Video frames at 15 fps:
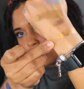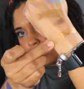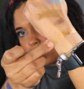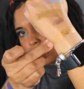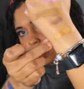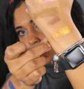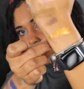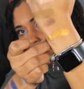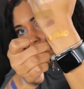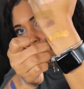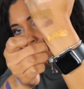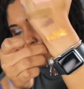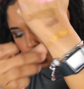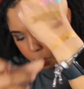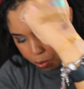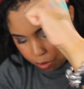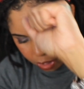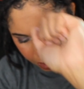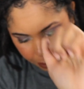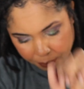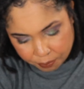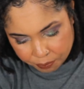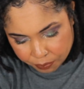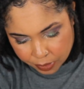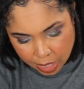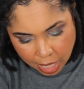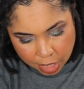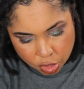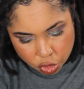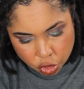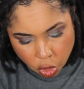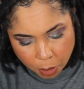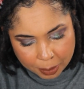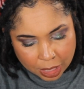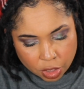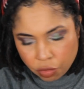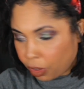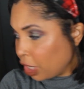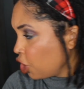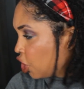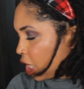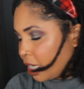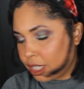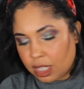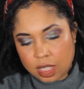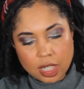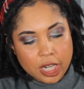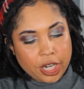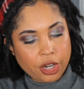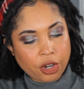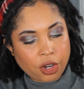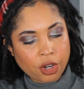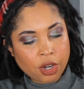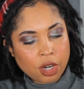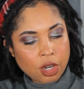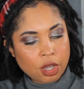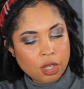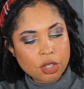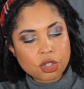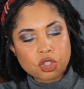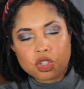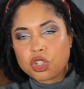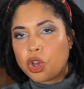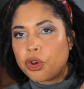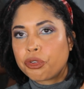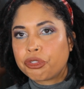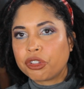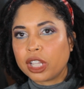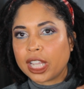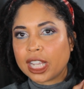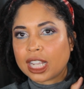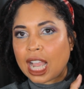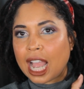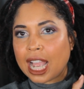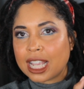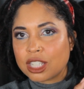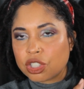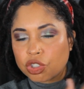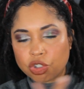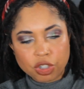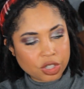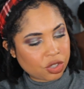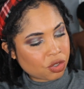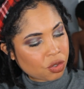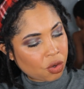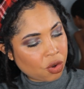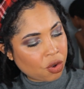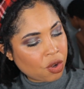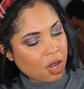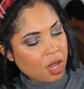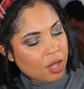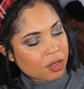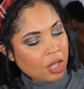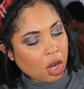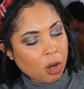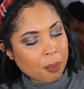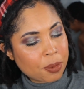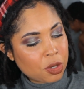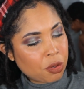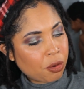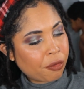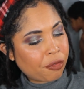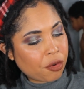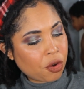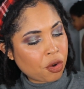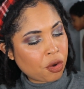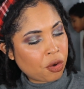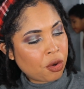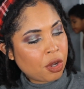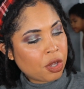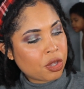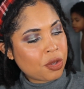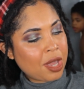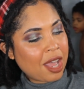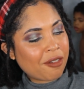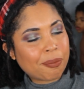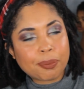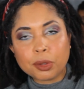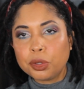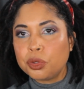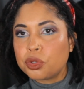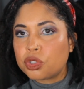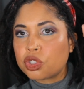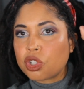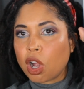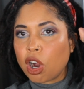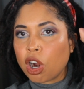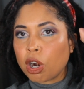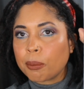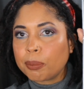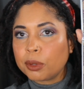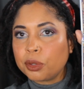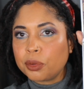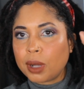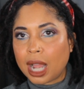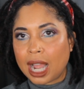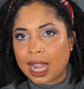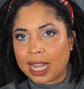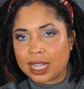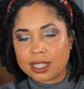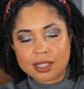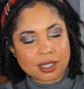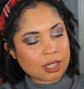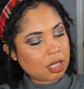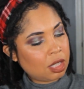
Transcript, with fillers: Look at that, so pretty. So many great shades in here. Snowflake, Ice Crystal, they're beautiful. You have Blue Star, Blue Ice.